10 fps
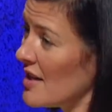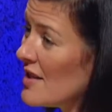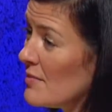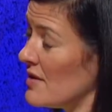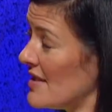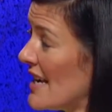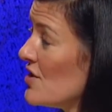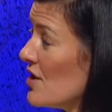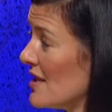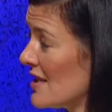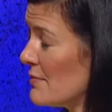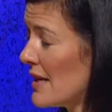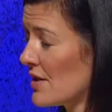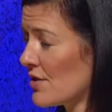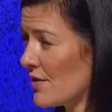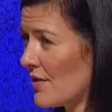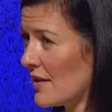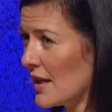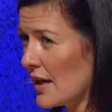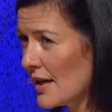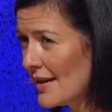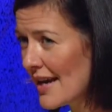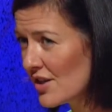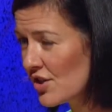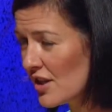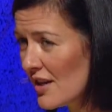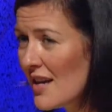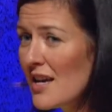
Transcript: The intention is to make sure that the connection